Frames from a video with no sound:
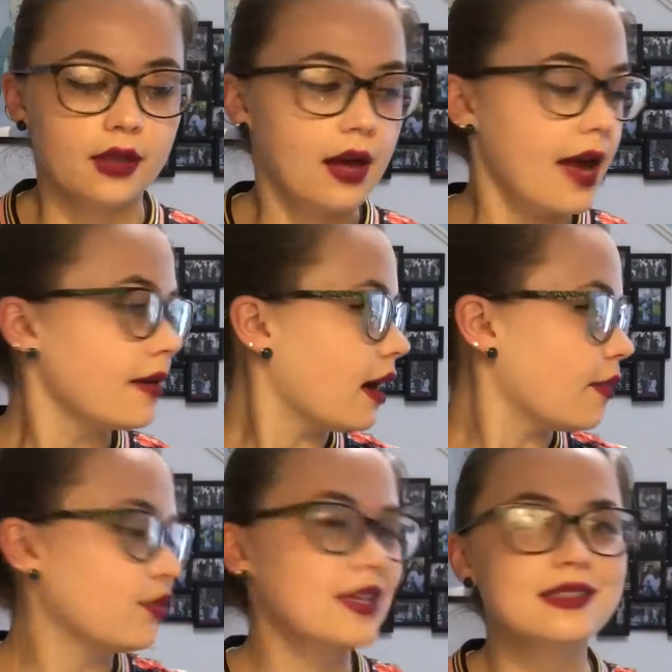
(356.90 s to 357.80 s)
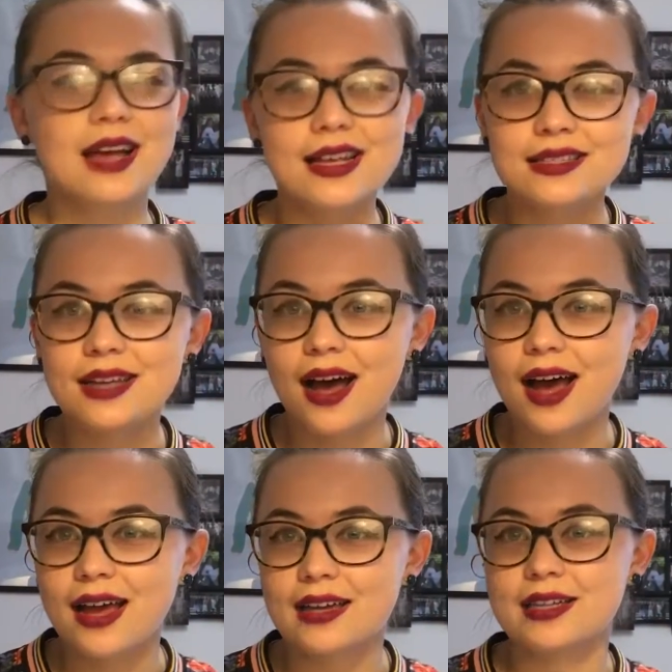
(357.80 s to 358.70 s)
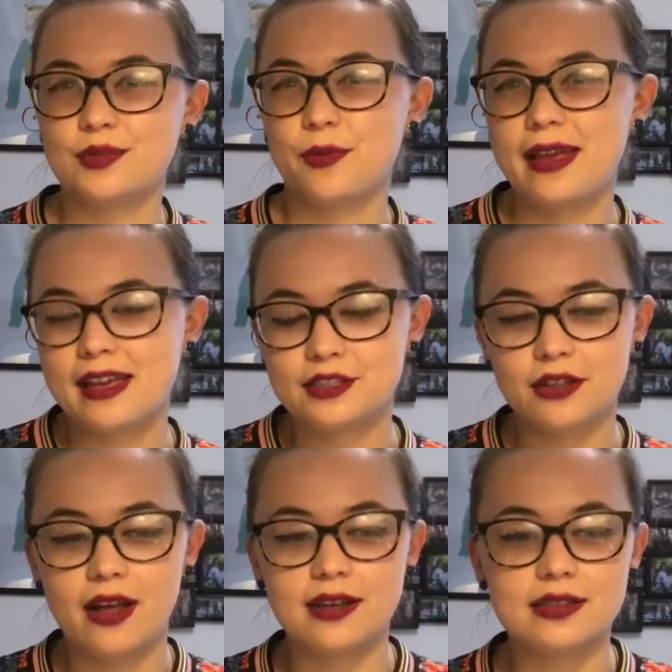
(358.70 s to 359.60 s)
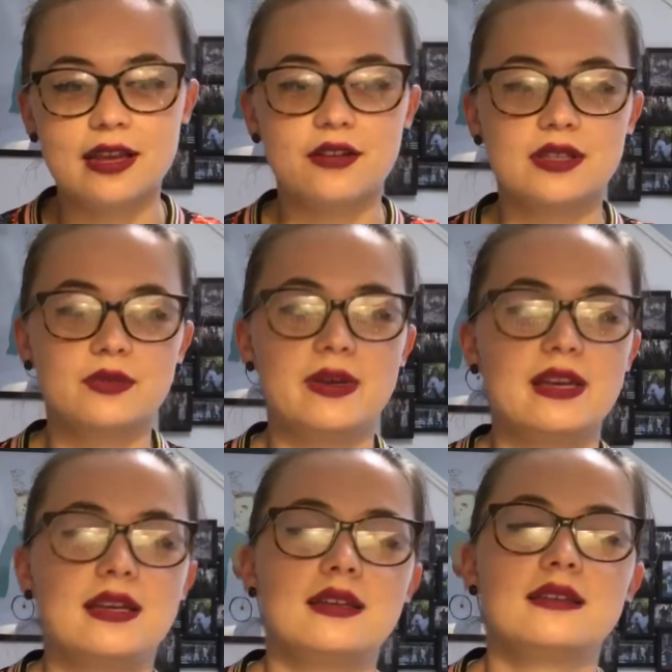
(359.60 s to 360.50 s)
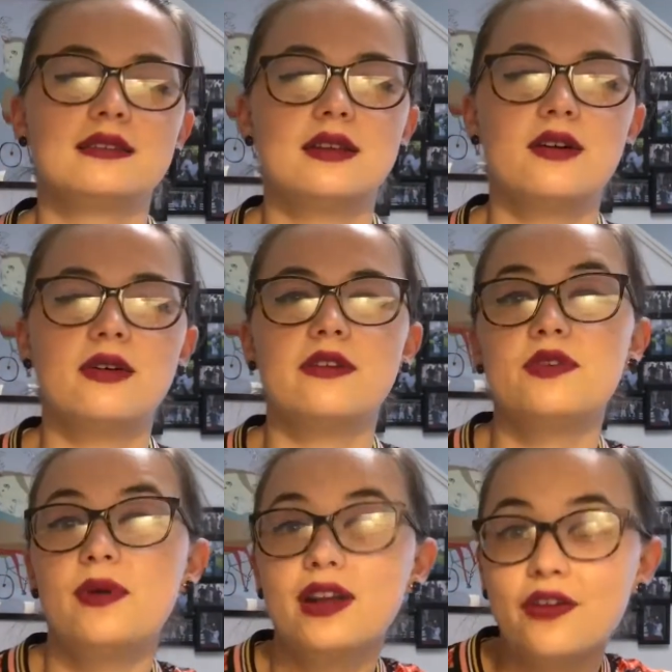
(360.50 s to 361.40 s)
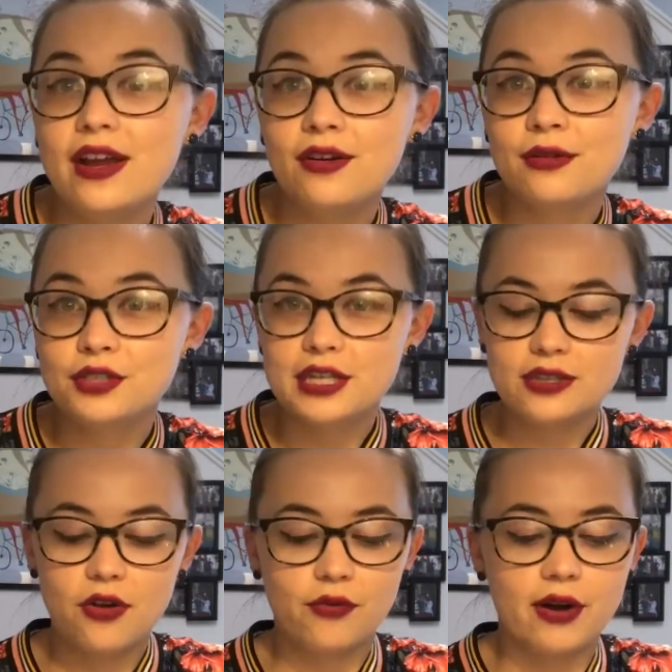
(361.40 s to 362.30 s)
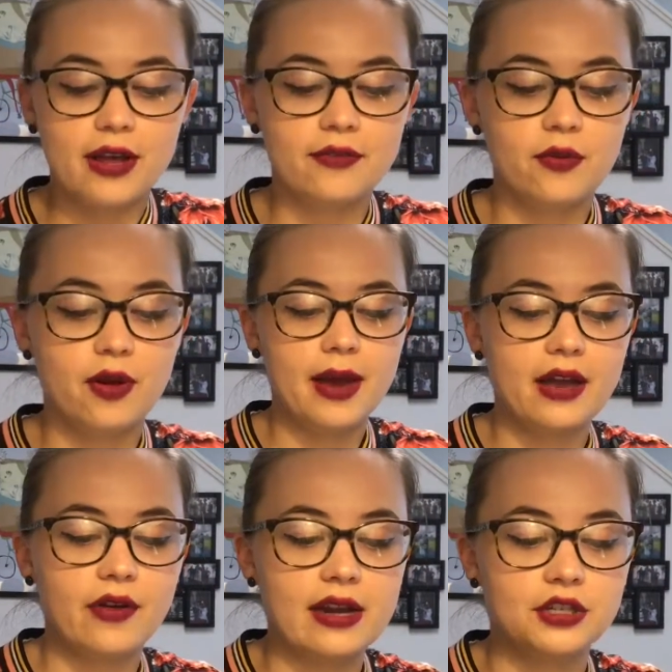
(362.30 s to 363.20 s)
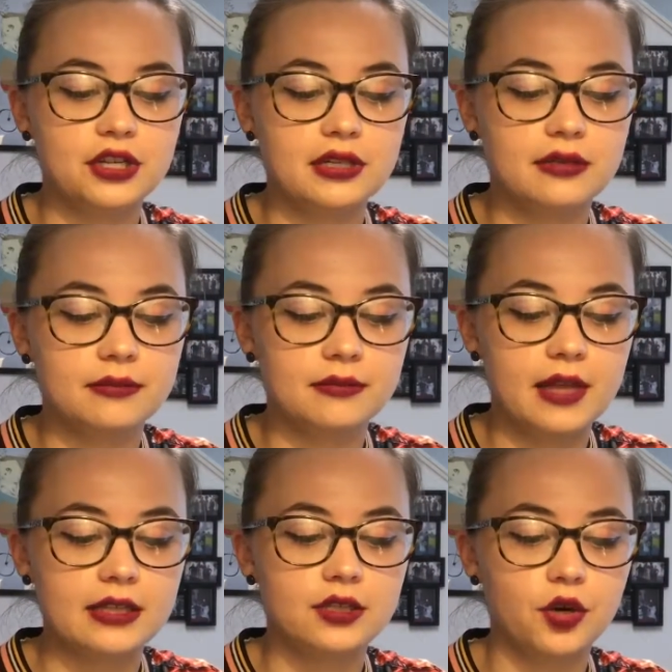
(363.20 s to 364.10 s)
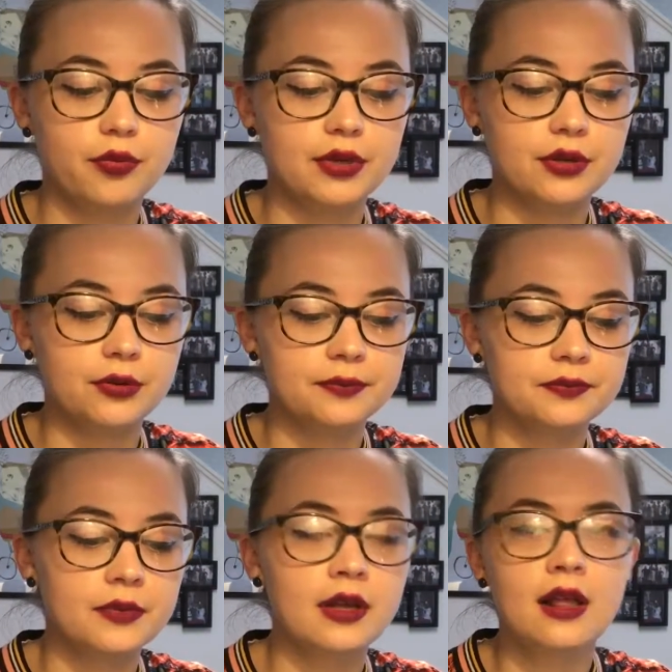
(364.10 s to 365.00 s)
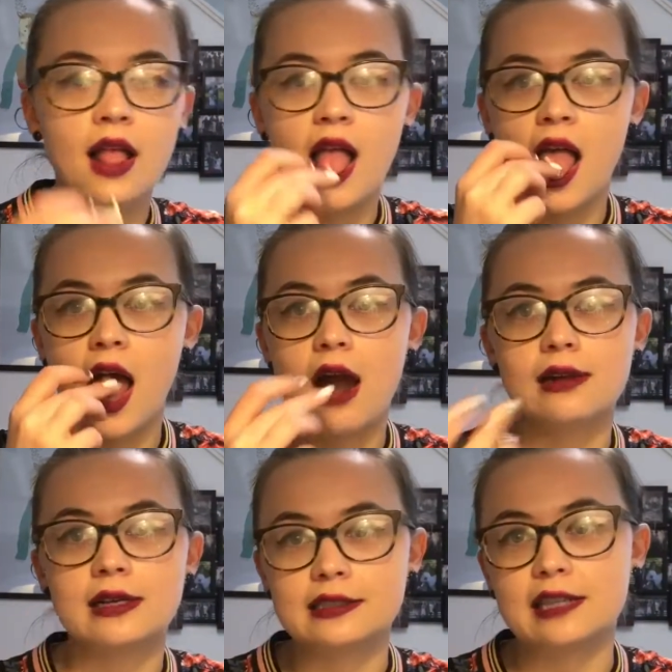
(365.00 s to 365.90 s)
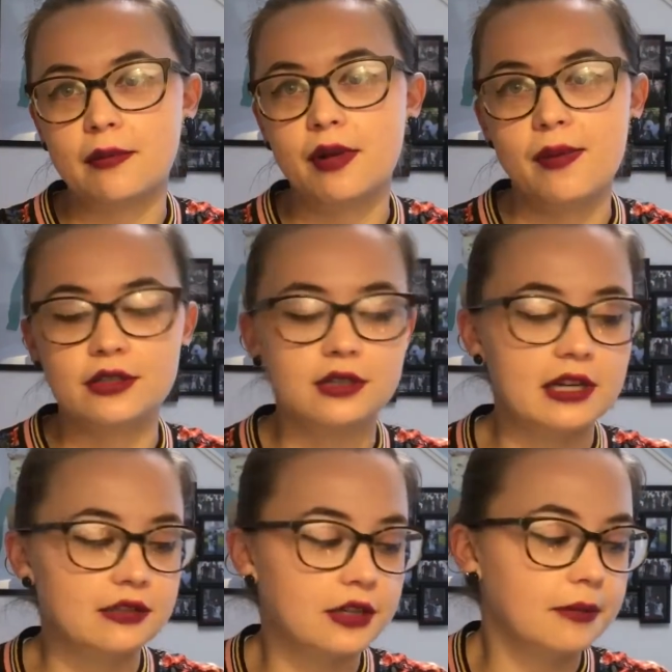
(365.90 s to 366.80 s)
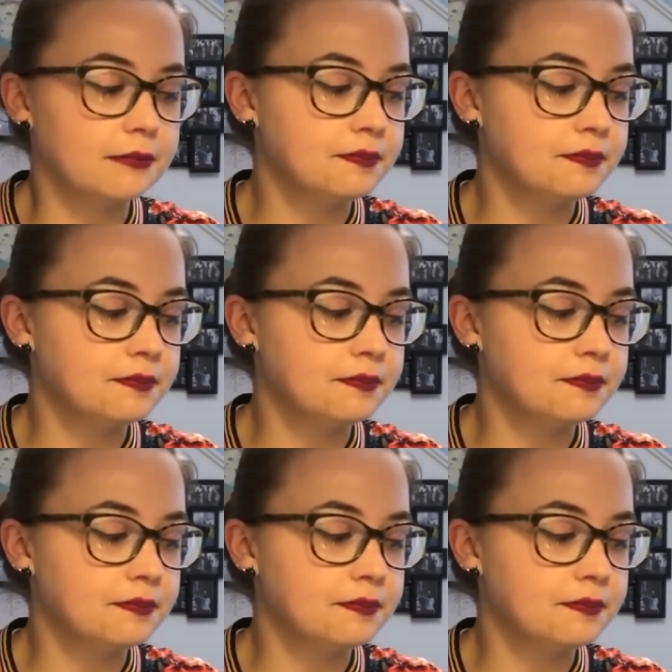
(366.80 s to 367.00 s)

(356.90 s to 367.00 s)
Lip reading: I got pre-sliced kind because we're making enchiladas later this week. So if you want to grate your own cheese, go for it. If you buy a grated cheese, that's dope too. You'll have to sample it, make sure it tastes good.